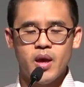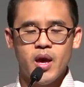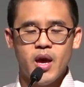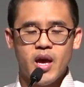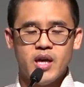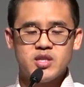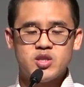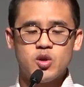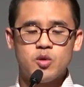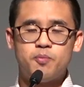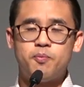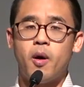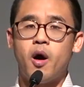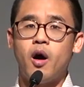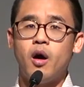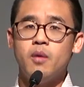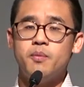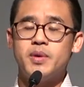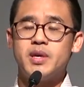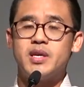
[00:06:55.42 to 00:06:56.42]
And so
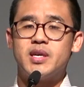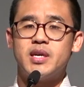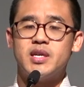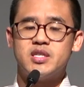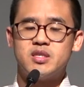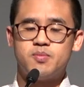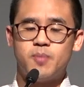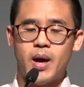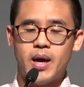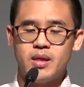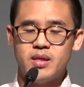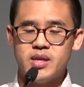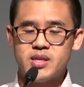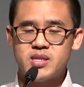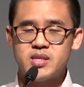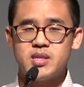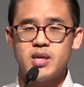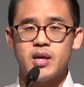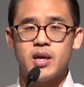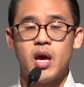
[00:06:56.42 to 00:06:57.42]
Paul begins by
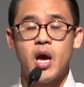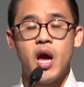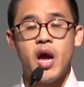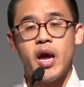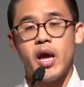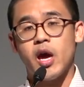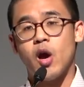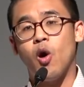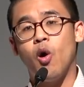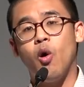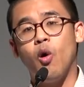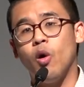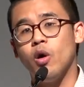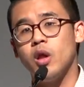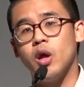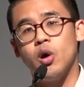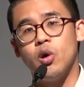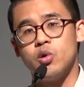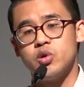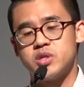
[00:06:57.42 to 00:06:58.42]
listing a whole
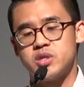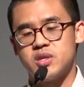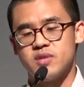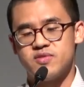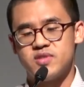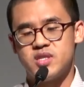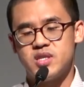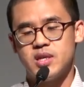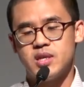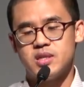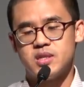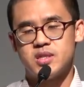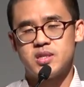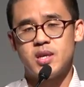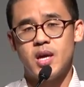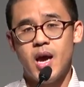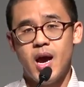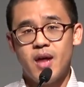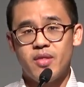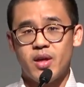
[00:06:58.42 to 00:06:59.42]
host of sins
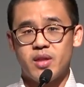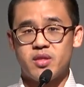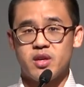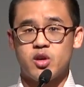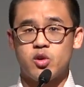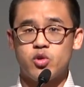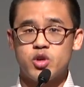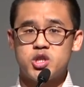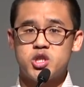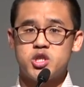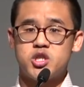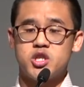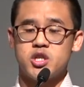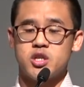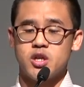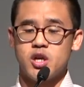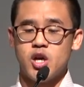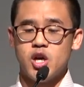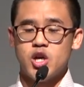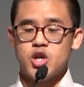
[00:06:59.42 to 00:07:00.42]
that the
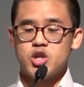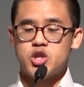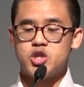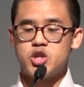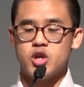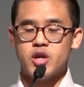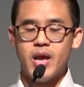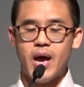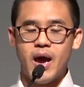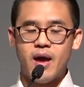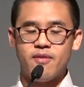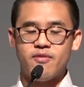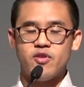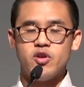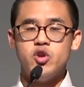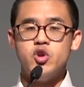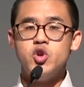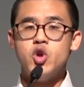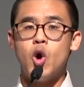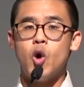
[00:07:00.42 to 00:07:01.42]
Christian should have
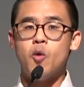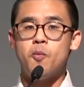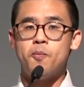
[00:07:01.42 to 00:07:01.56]
no